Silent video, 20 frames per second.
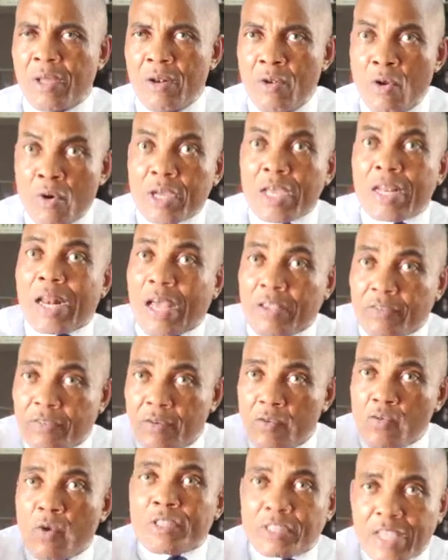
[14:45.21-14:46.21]
looking
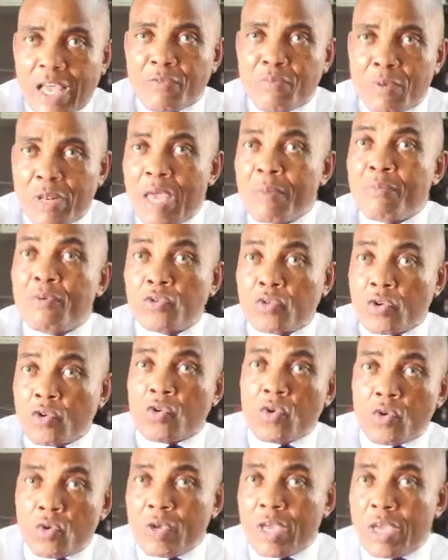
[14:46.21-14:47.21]
at what he has been able to
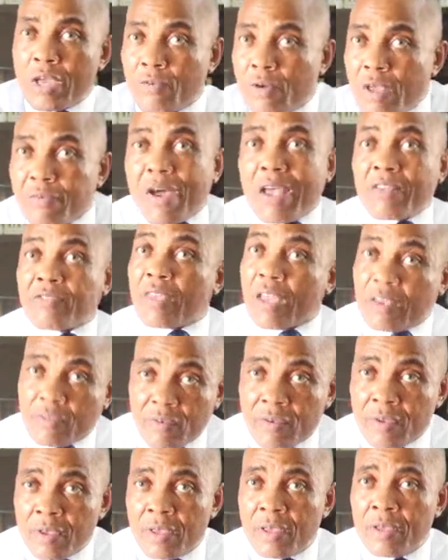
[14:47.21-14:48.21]
do in Rivers
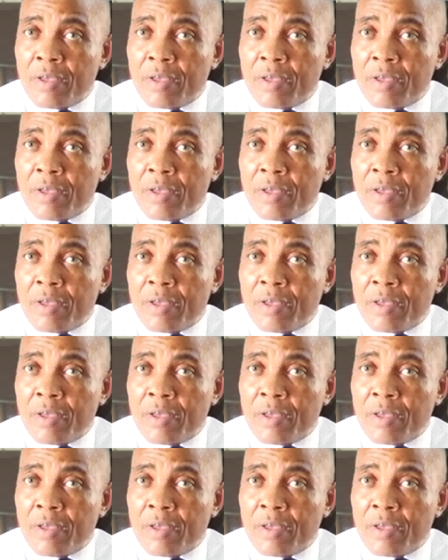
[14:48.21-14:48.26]
State.